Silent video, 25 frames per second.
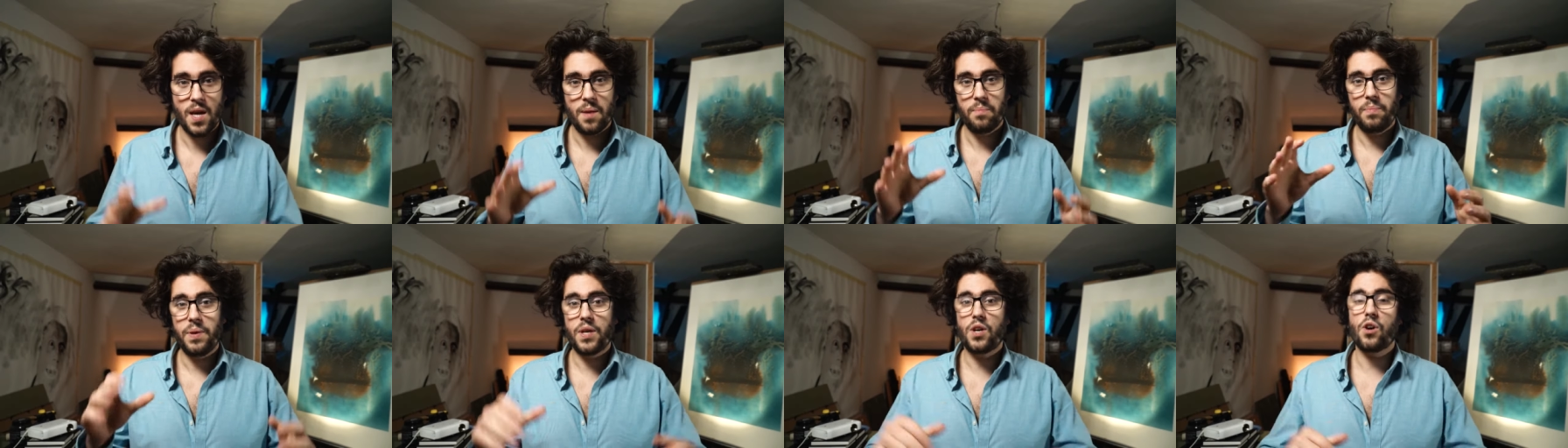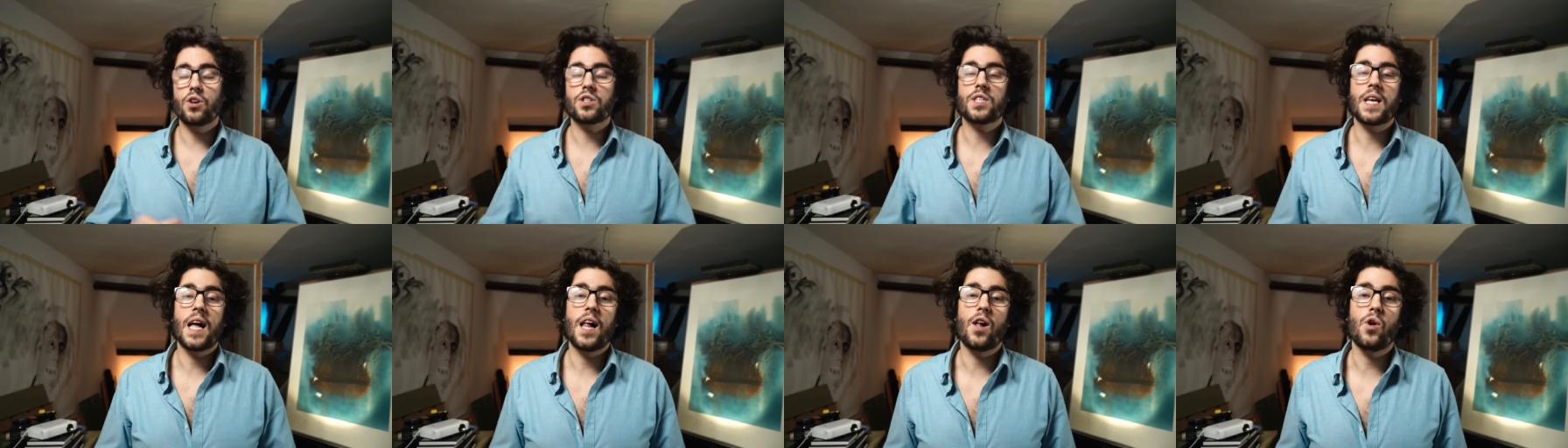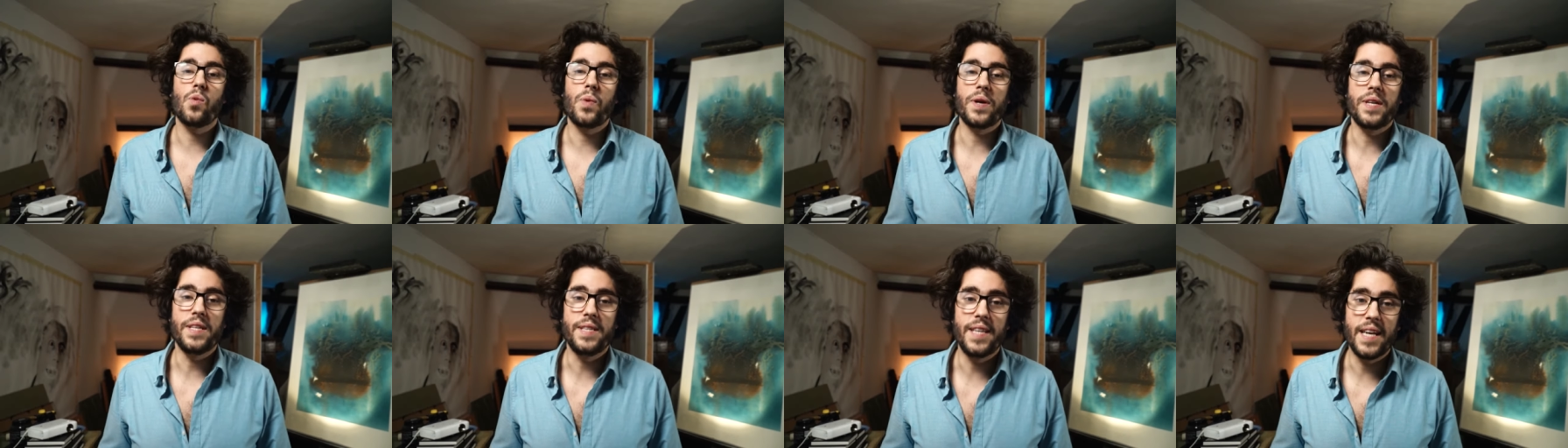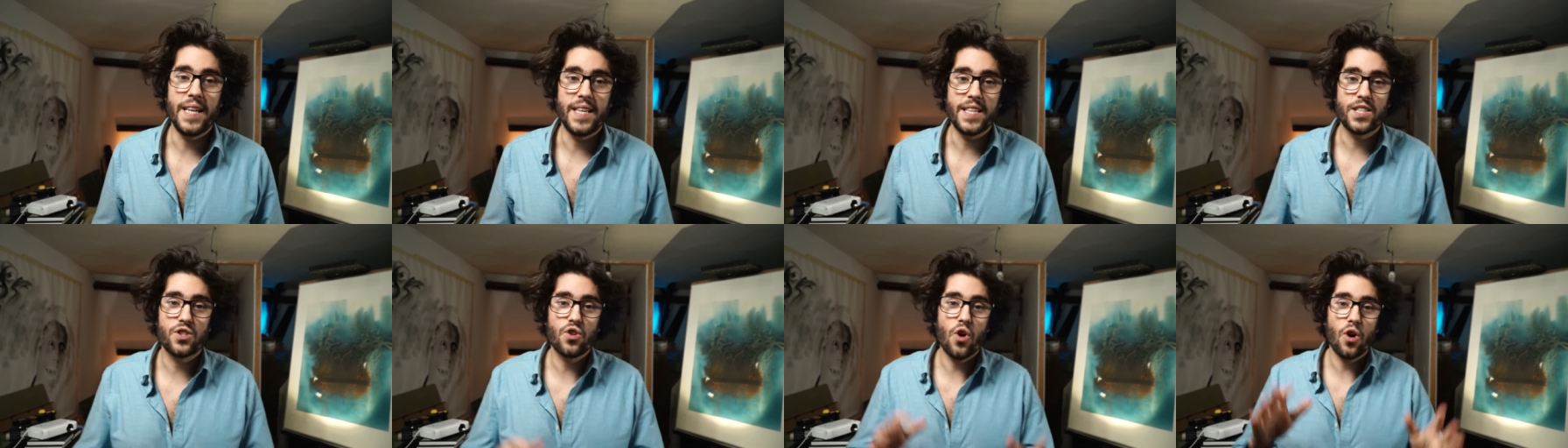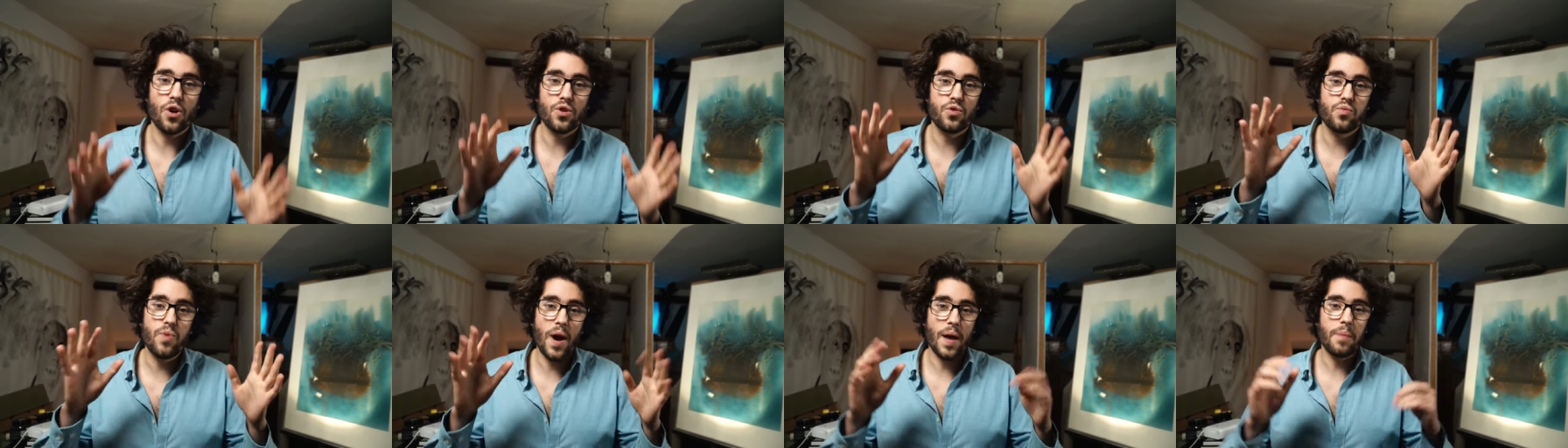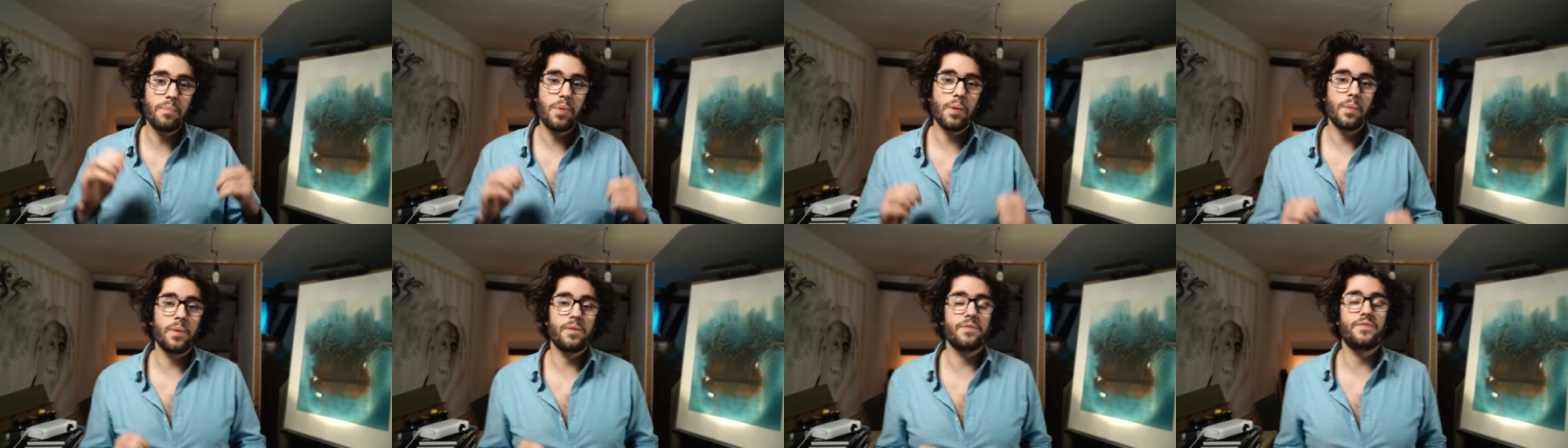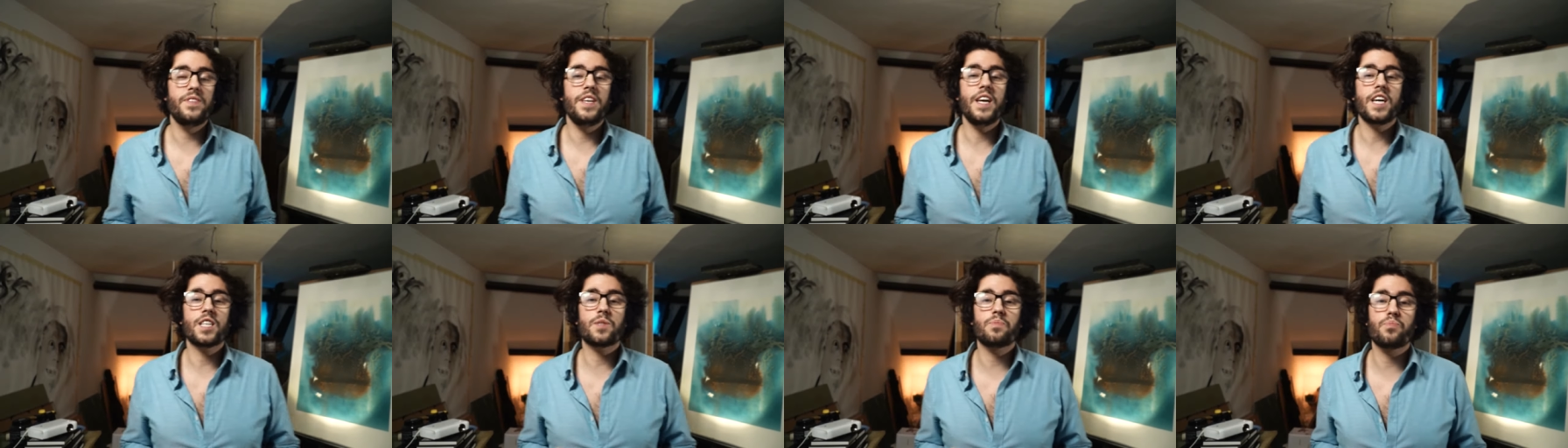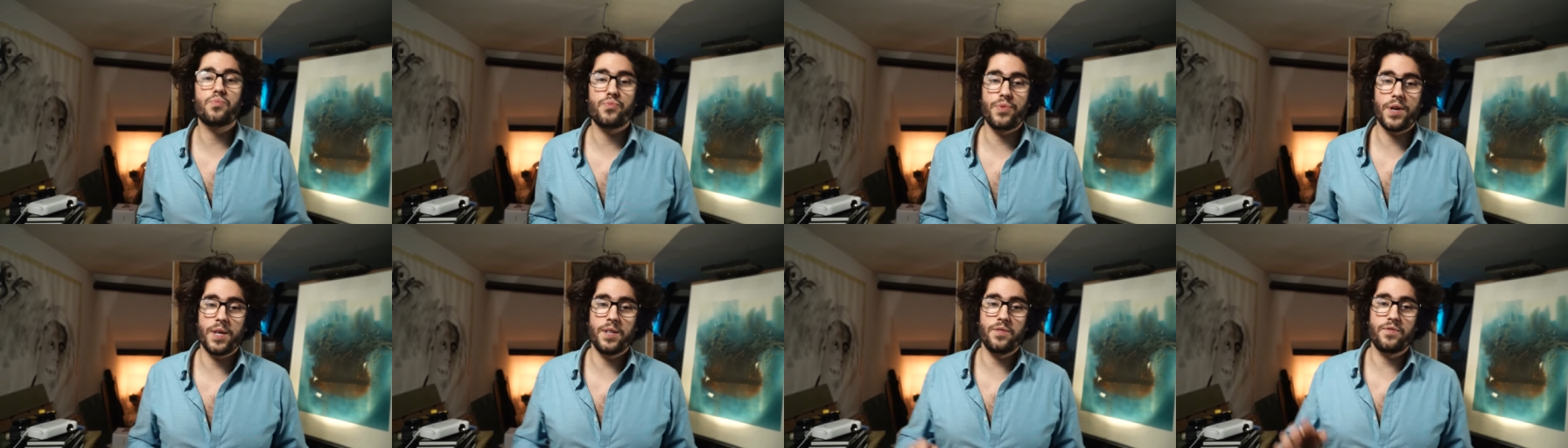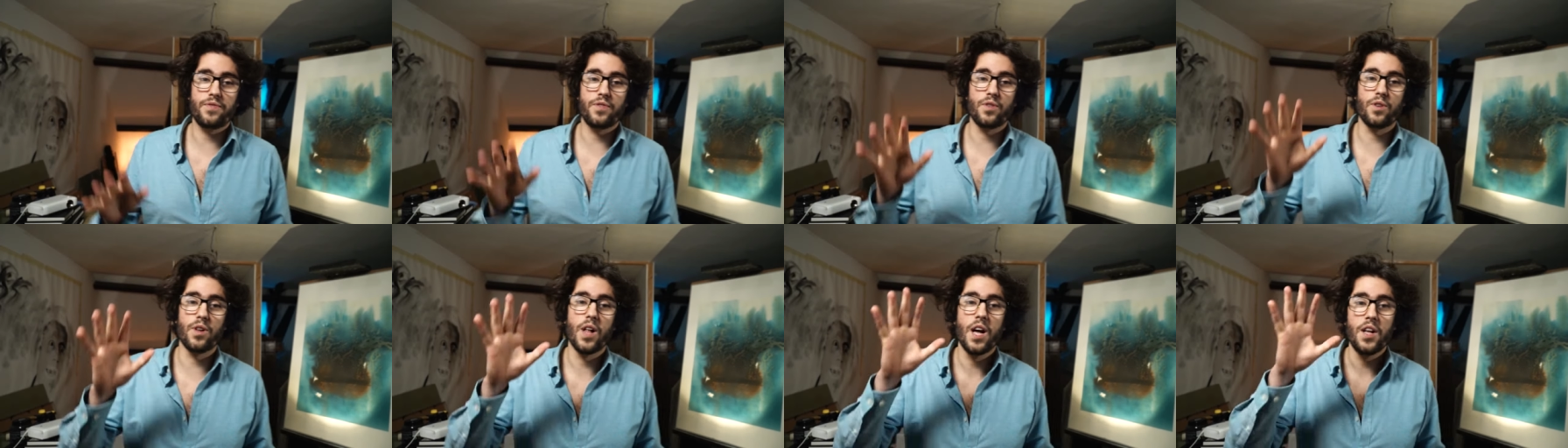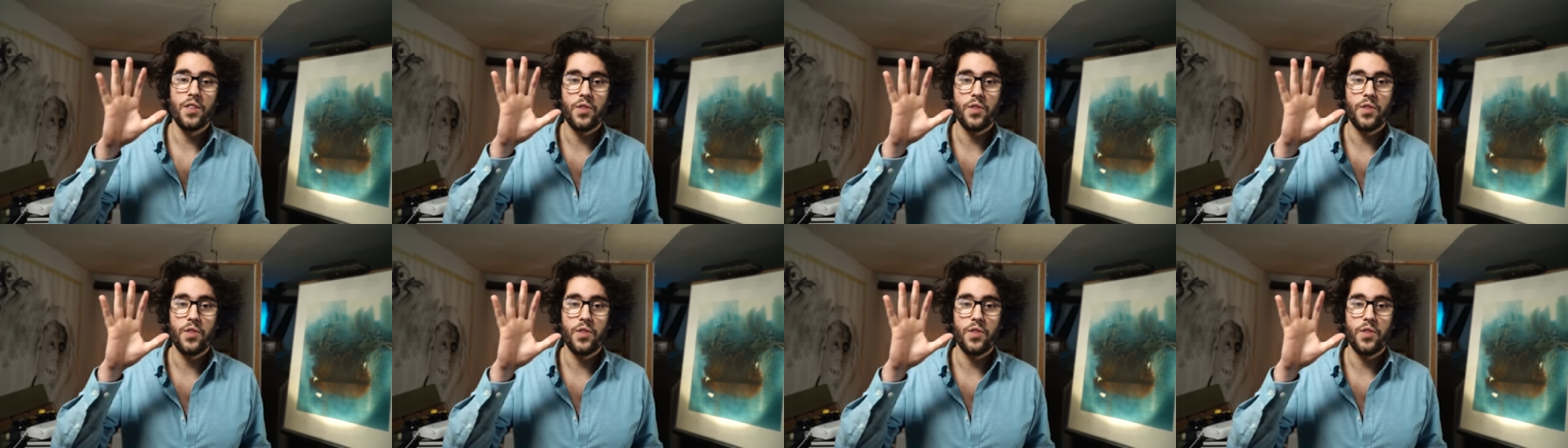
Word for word: because I already did. It's called Redbubble vs Printful,